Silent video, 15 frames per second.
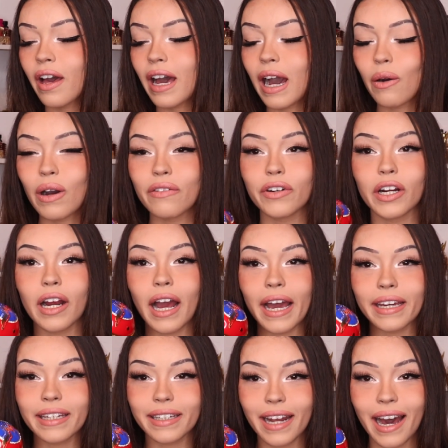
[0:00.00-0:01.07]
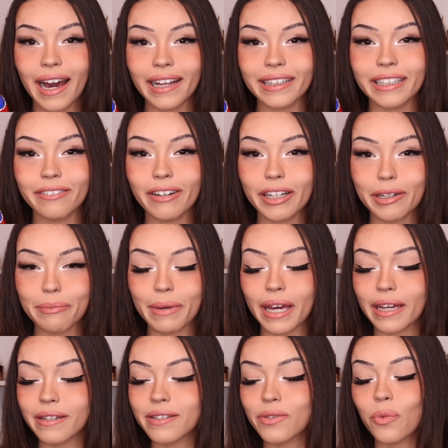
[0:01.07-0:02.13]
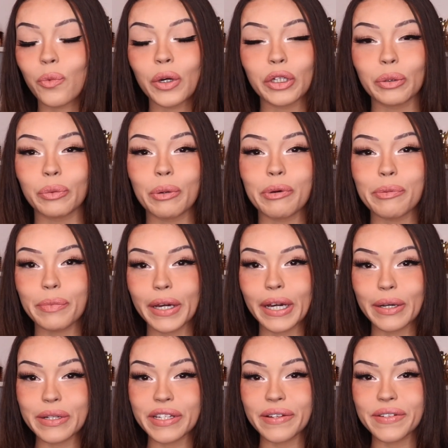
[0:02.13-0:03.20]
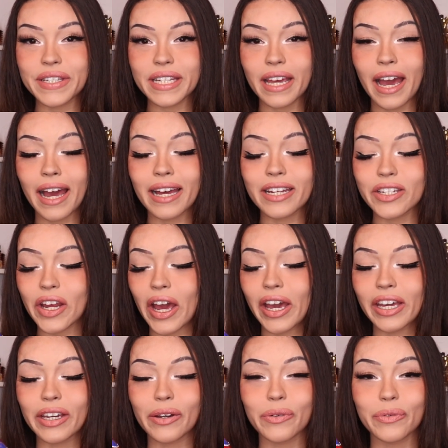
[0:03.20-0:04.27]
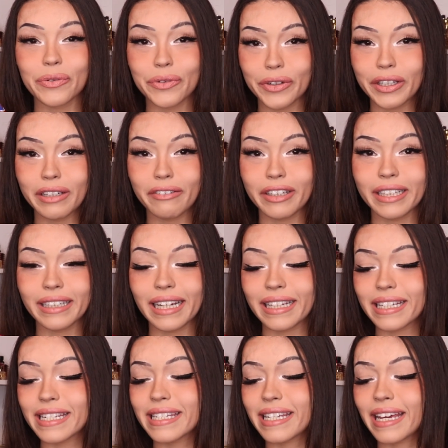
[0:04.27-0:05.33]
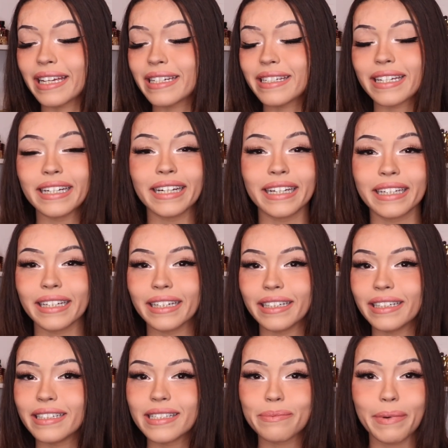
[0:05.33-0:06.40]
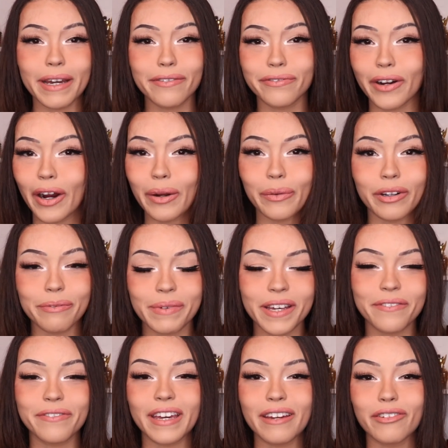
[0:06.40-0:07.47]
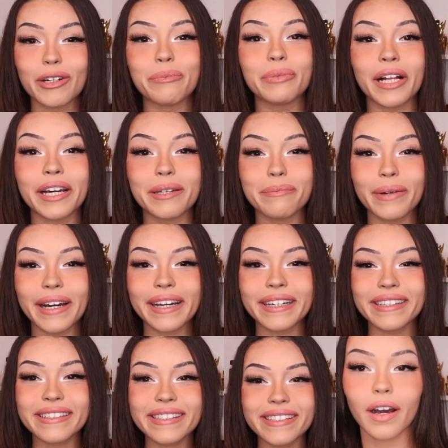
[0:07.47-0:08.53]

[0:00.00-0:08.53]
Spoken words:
However, I can highly recommend Wonder Woman by House of Sillage. I really like the scent, and it is by far one of my favorite blind buys.